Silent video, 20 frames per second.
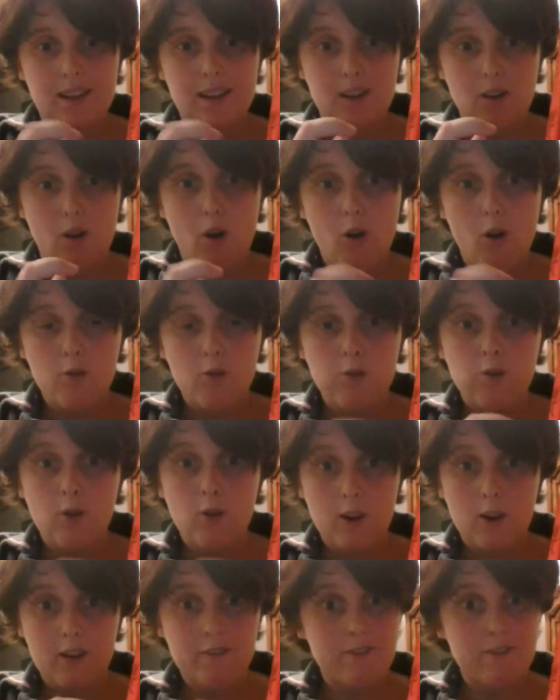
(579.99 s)
in all
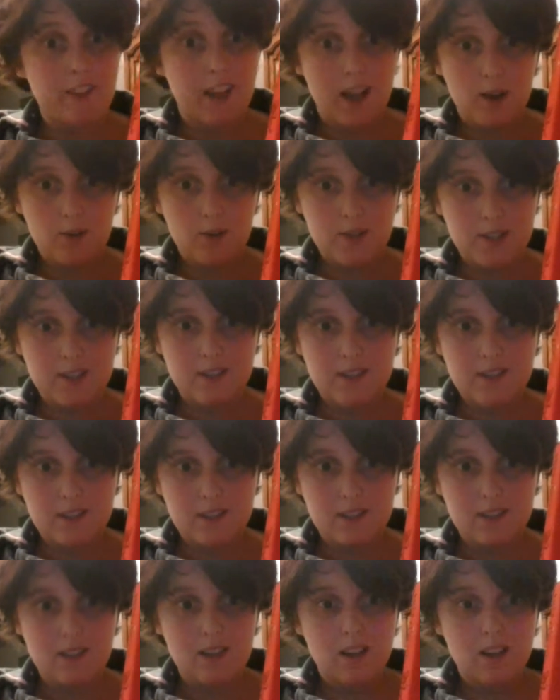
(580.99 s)
four of the
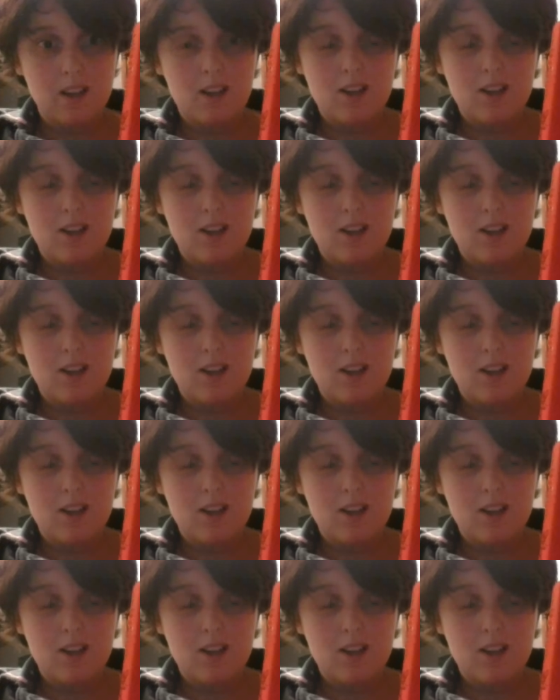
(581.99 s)
houses.